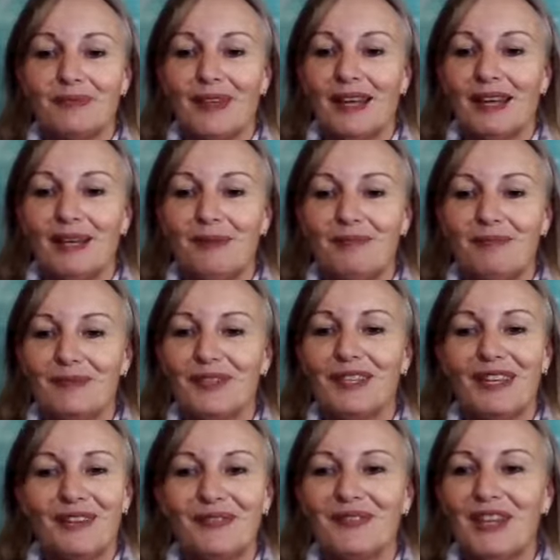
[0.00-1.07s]
Um,
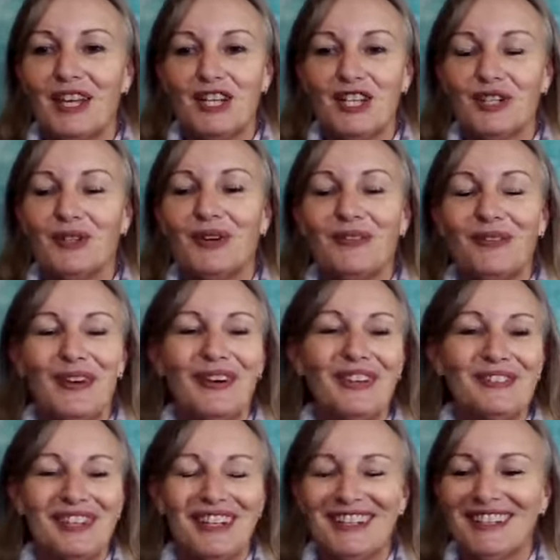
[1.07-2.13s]
yeah, they sure
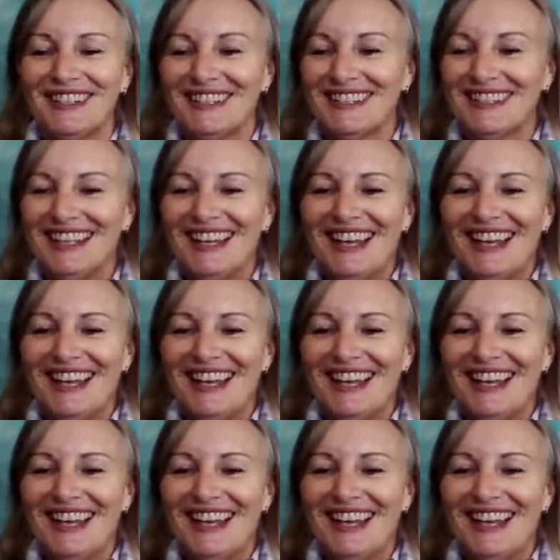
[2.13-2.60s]
were because